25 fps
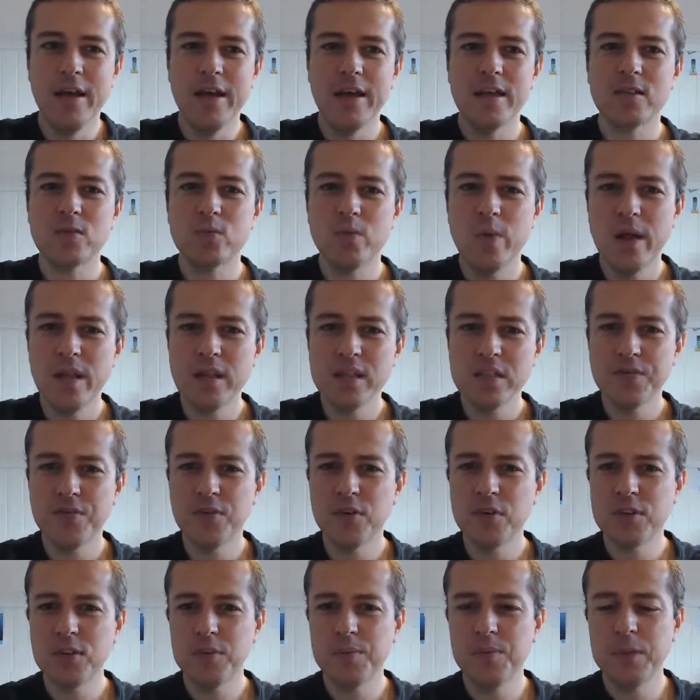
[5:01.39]
as well as
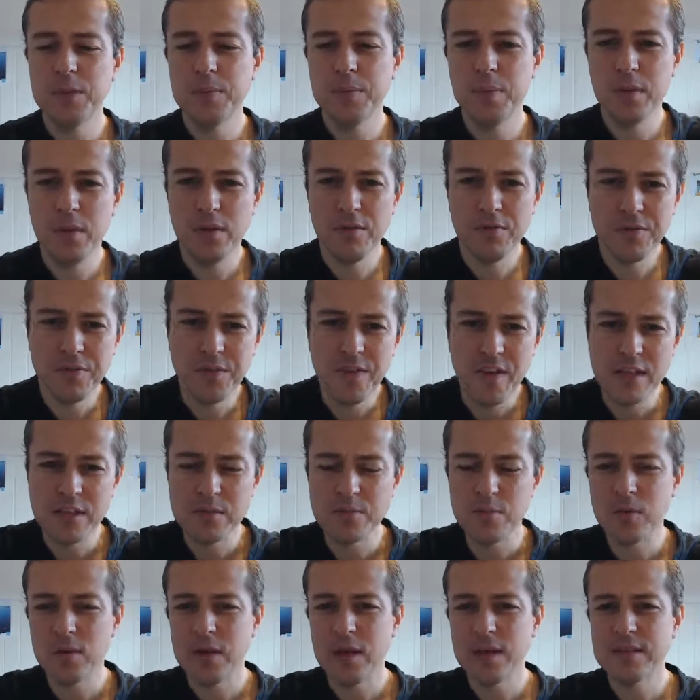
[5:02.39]
for the people on Facebook.